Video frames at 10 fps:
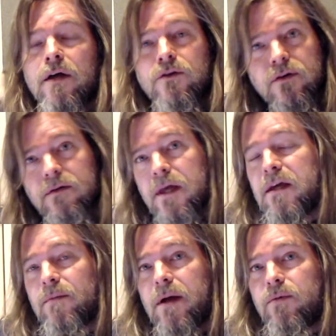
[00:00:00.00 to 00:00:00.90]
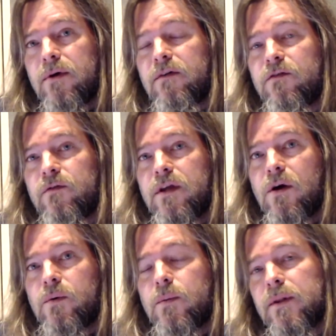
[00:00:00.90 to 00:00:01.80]
just like in my previous video
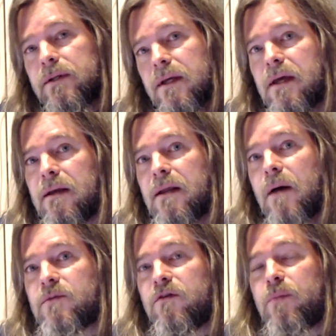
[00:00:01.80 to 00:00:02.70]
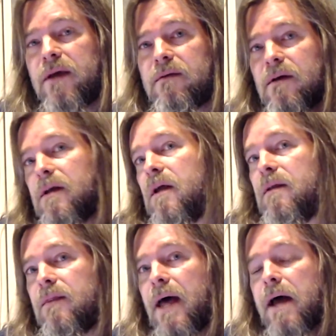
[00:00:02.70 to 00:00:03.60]
when we looked at Ken Thompson's BASIC, and I
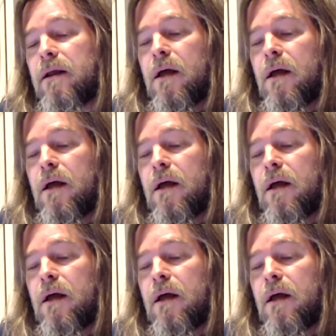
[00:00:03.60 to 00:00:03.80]
did that.